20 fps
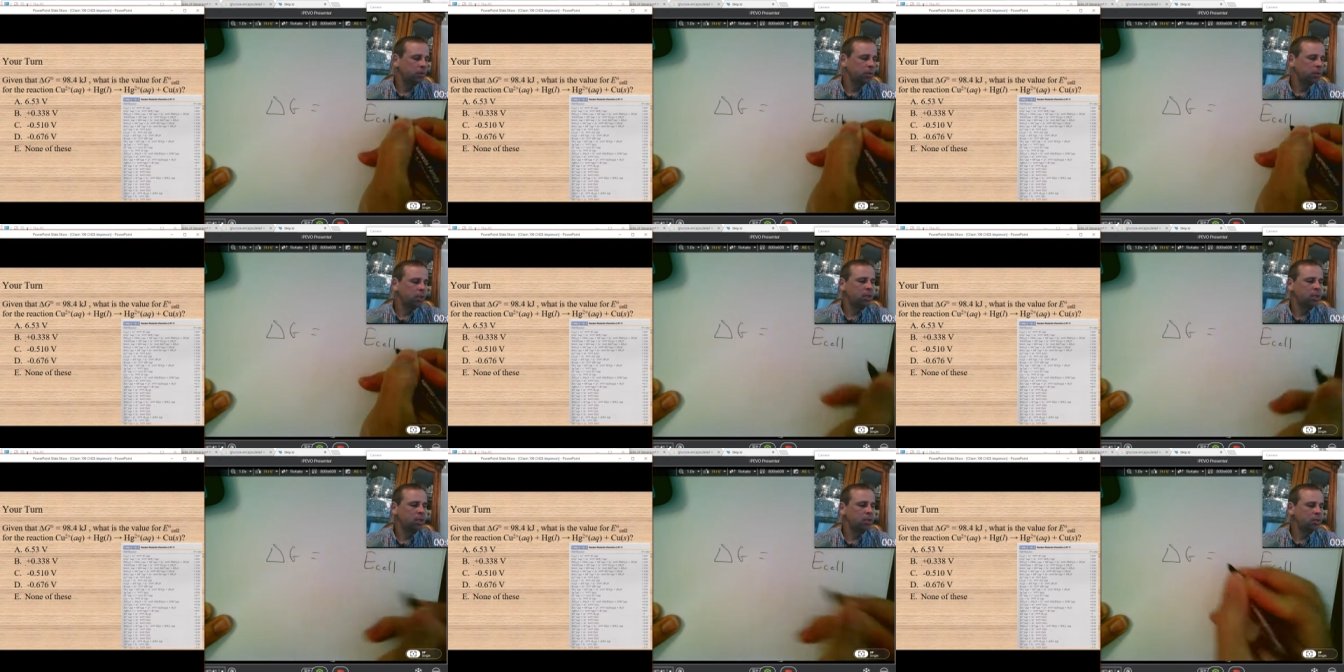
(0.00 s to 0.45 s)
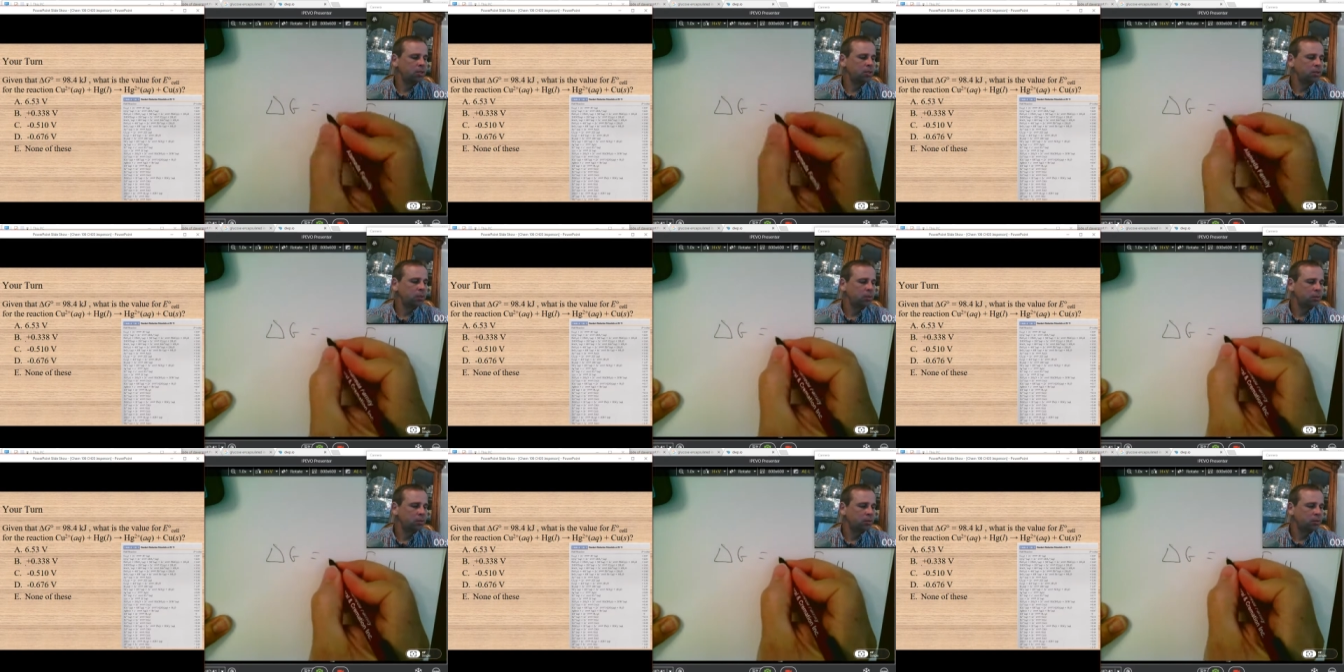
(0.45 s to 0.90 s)

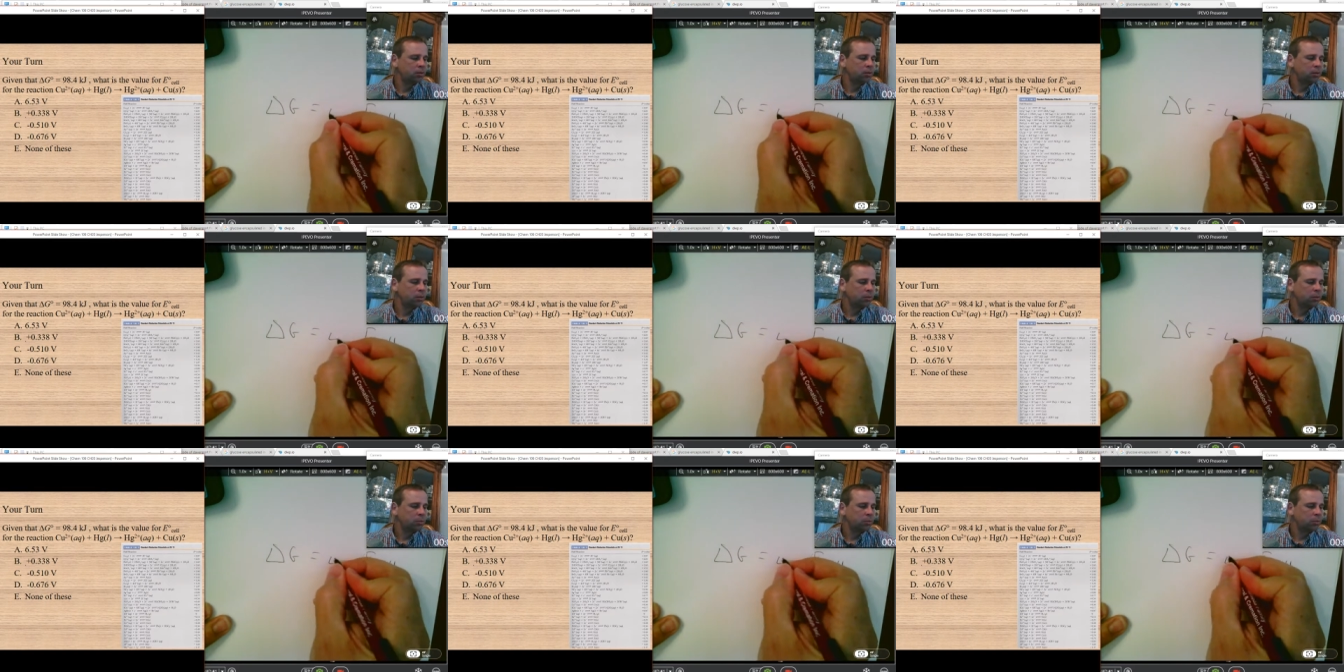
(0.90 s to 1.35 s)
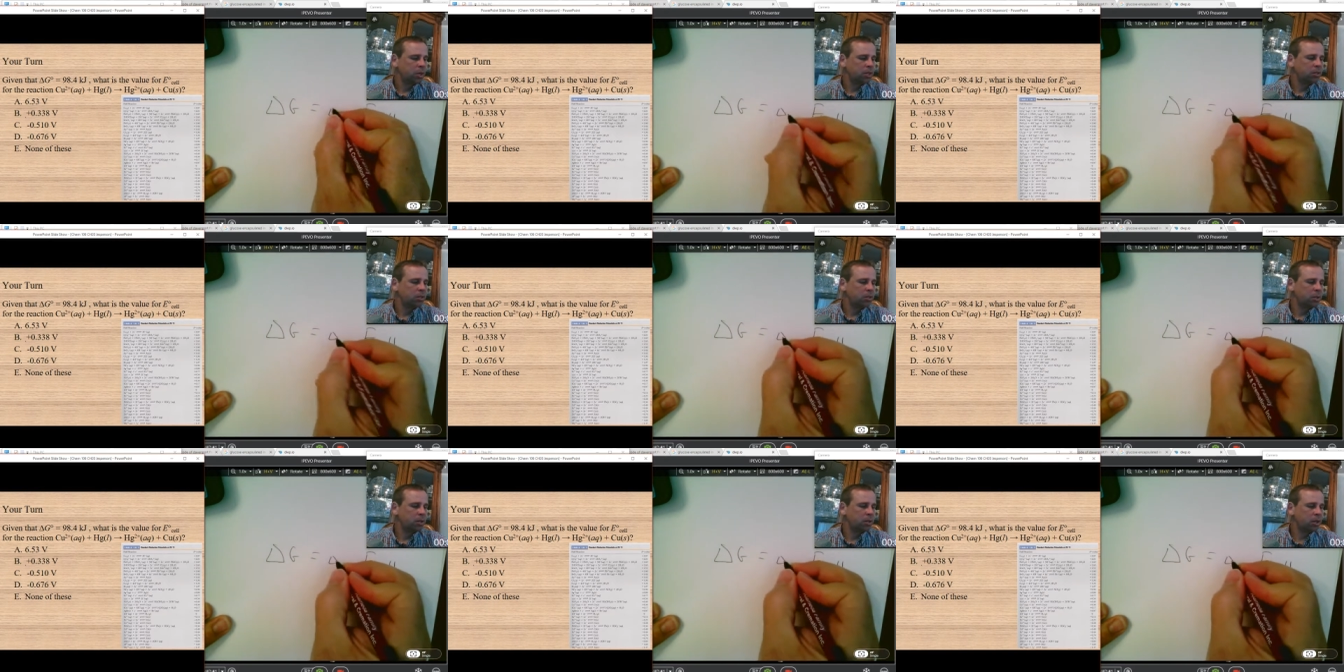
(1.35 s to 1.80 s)
is
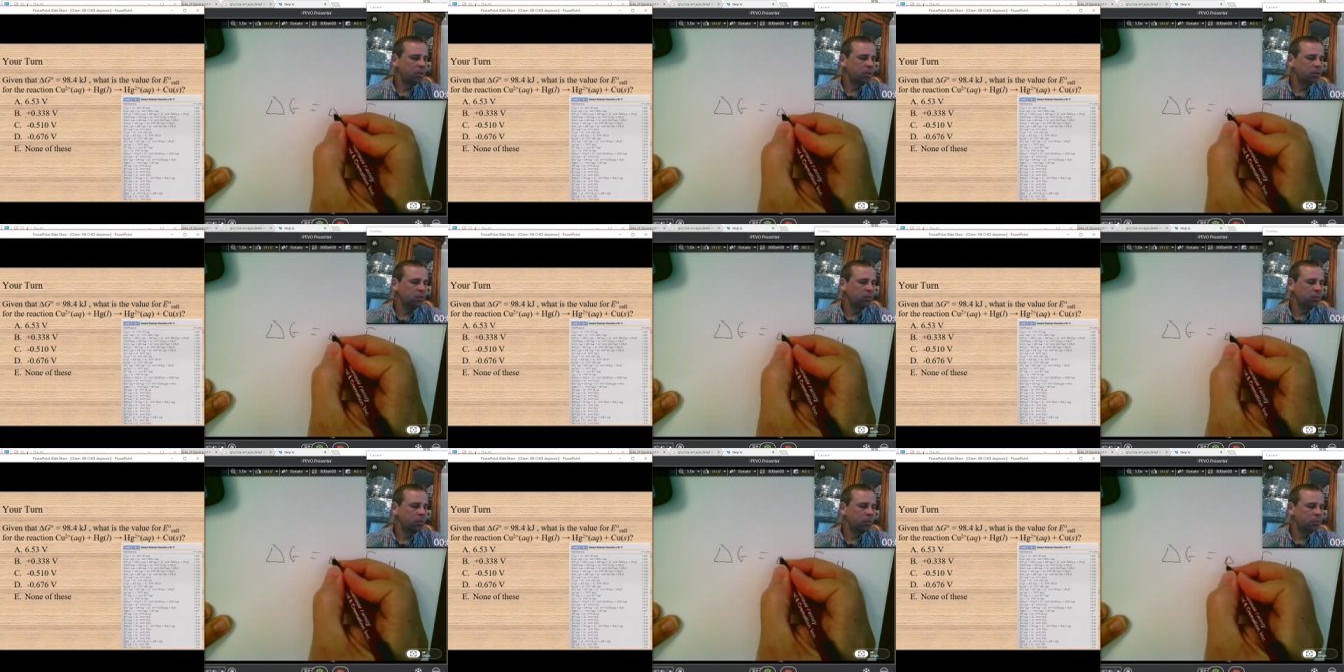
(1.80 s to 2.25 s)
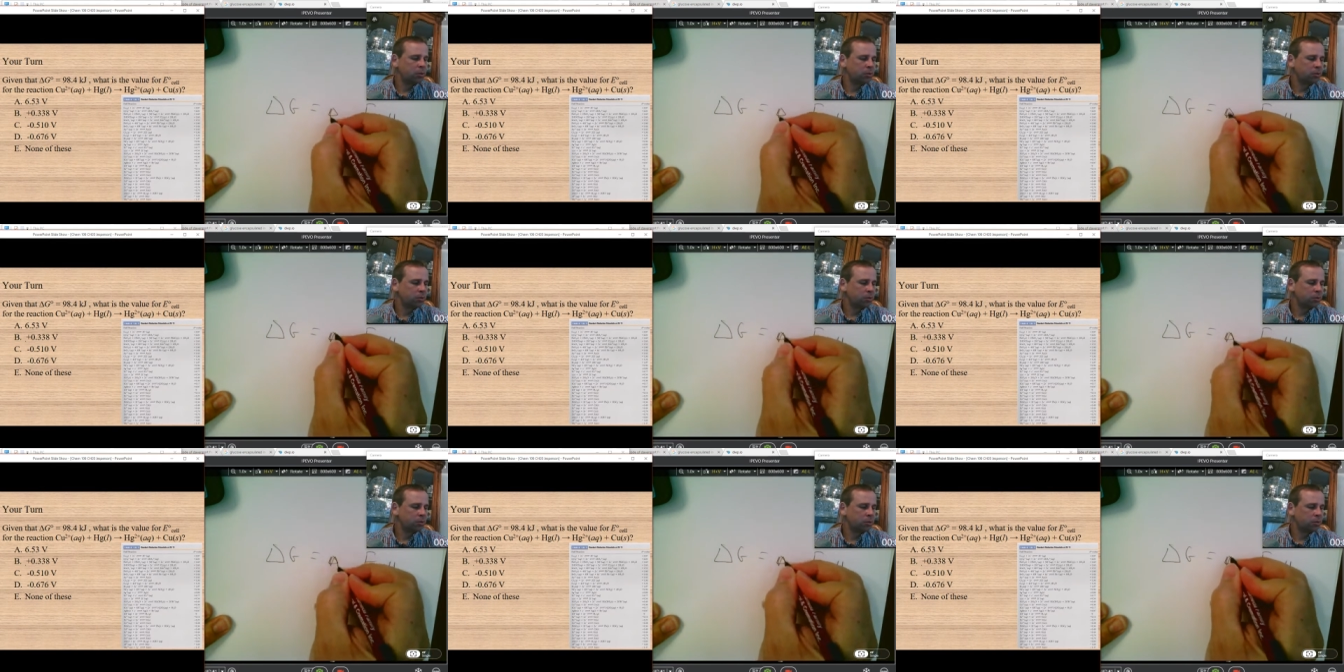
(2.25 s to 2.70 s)
based on, whoops,